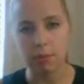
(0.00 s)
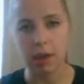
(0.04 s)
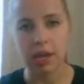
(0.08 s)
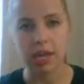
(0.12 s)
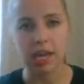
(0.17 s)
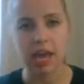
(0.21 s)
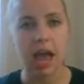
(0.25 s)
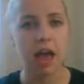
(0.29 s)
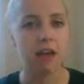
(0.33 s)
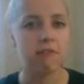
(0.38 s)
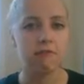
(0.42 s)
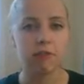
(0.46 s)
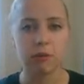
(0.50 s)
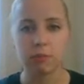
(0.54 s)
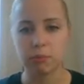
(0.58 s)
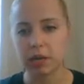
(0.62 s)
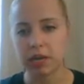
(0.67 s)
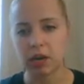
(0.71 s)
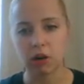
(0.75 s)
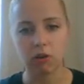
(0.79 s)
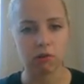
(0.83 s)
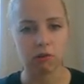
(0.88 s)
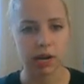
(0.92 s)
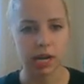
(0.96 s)
my head from
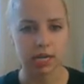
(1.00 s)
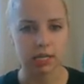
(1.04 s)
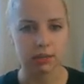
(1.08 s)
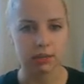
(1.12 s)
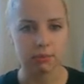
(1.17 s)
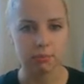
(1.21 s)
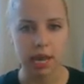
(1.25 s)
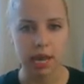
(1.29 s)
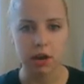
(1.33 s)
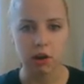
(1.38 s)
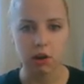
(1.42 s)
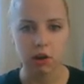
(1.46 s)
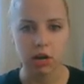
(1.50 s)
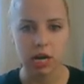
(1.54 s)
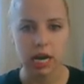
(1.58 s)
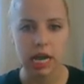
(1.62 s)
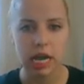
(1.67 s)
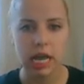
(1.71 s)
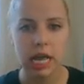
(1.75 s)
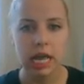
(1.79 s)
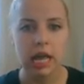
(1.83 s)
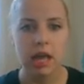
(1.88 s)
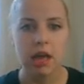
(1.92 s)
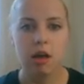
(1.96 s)
like a random bakery,